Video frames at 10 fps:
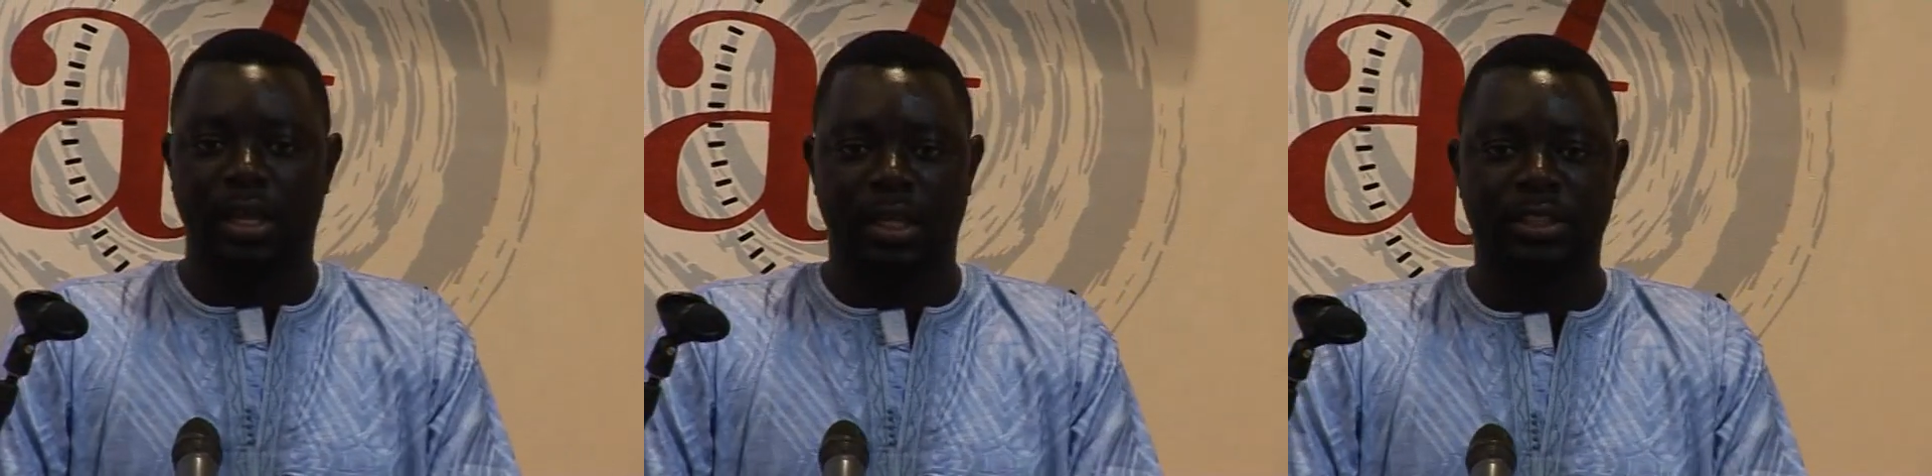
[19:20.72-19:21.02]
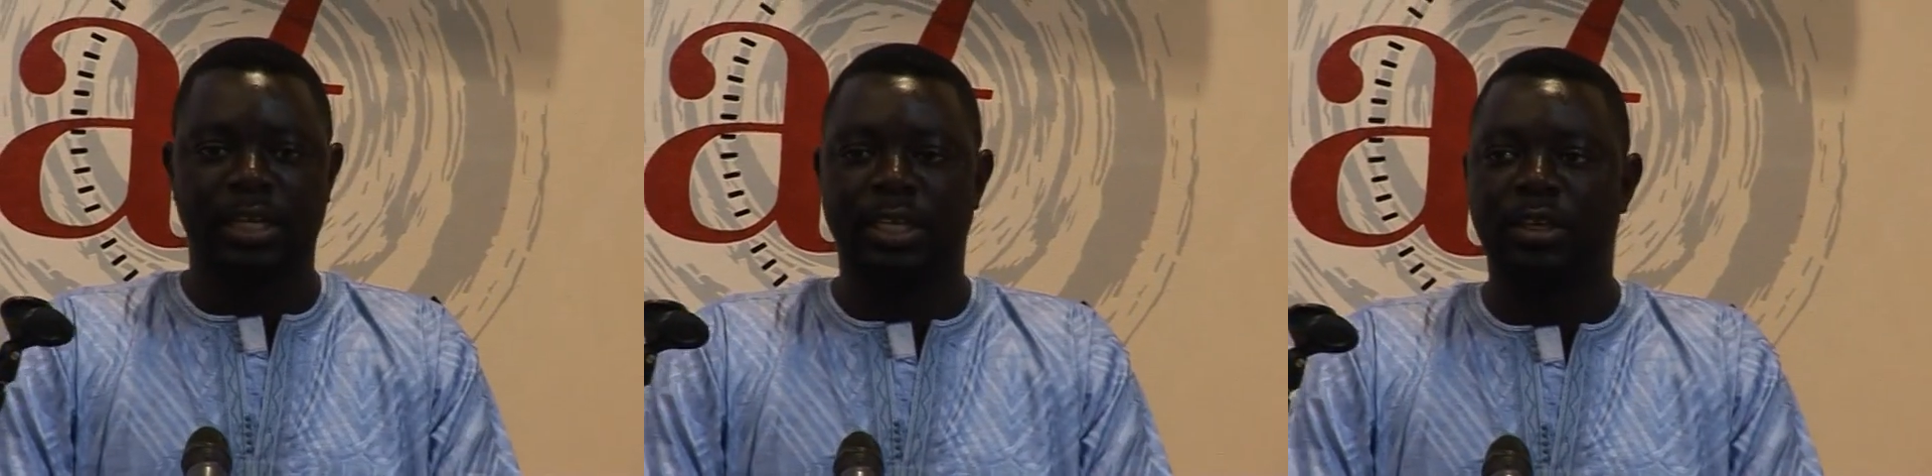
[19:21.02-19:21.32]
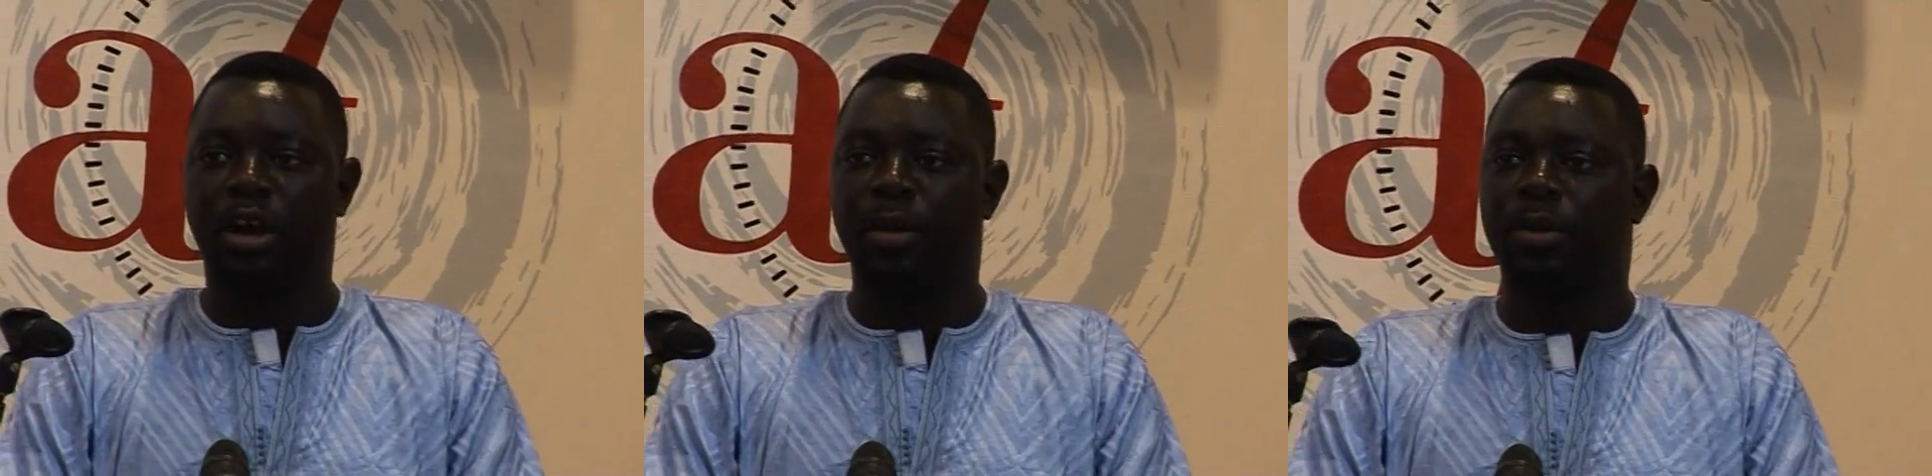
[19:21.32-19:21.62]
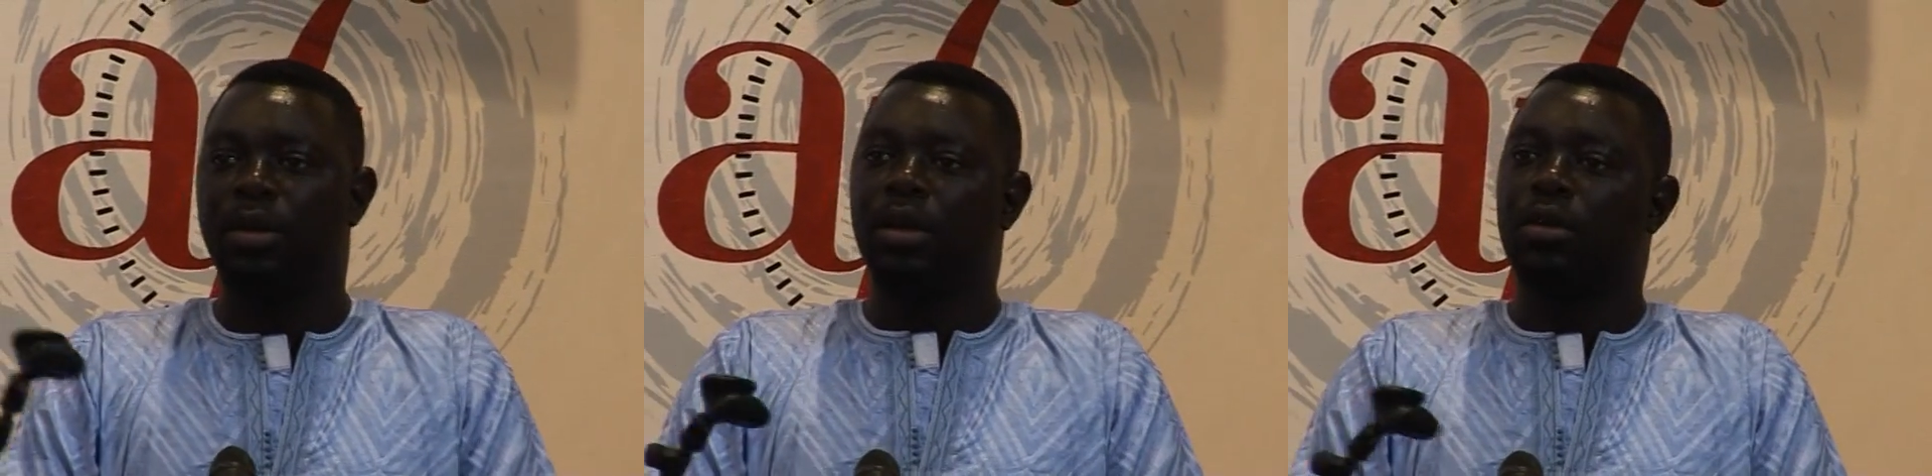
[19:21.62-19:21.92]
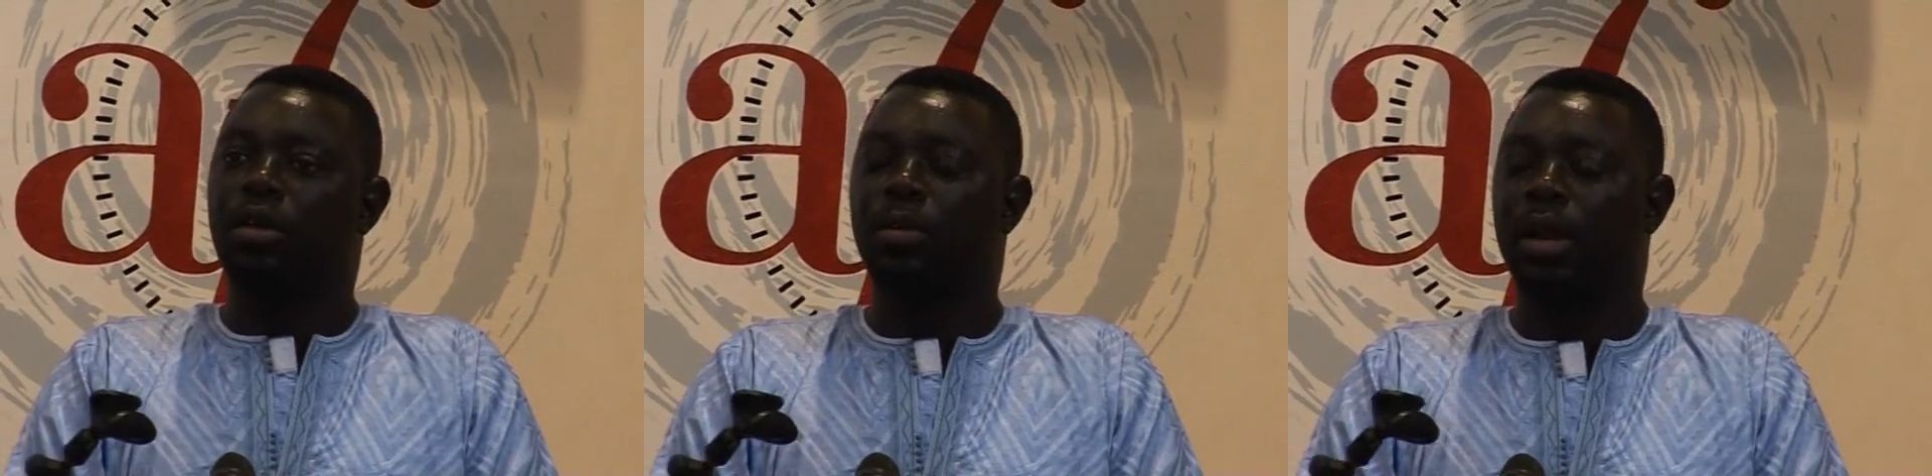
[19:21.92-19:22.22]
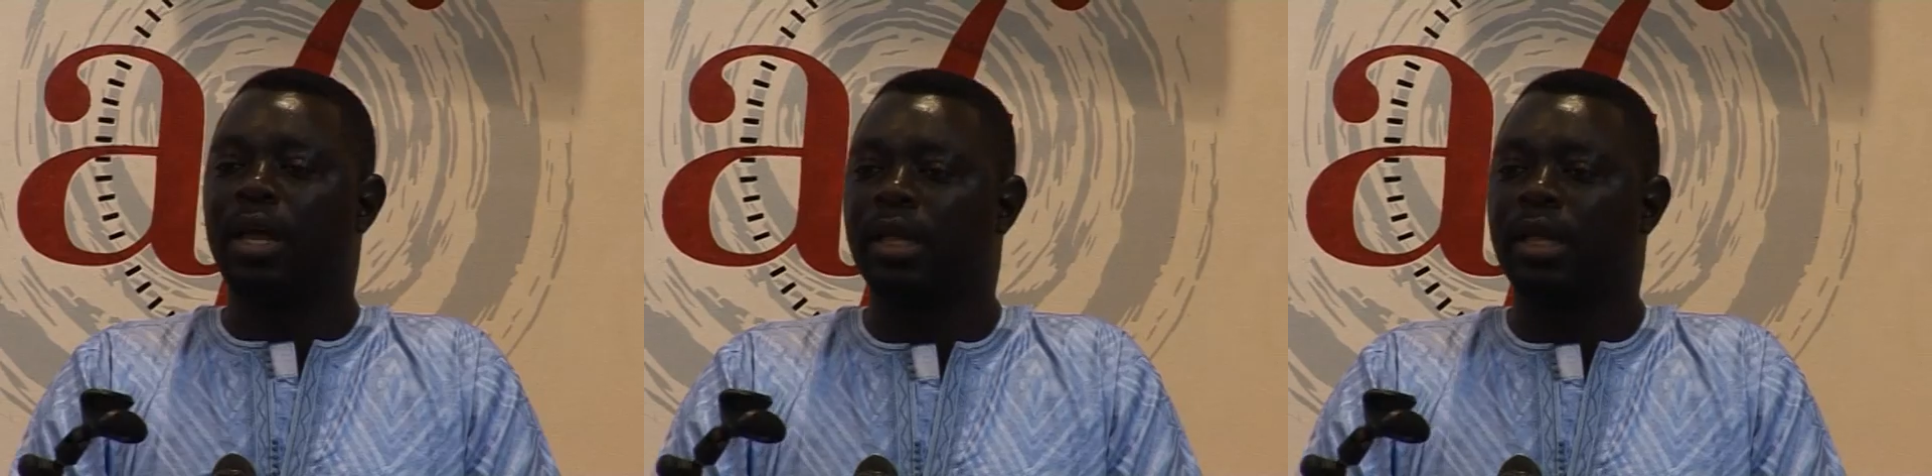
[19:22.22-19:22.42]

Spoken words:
in setting up Global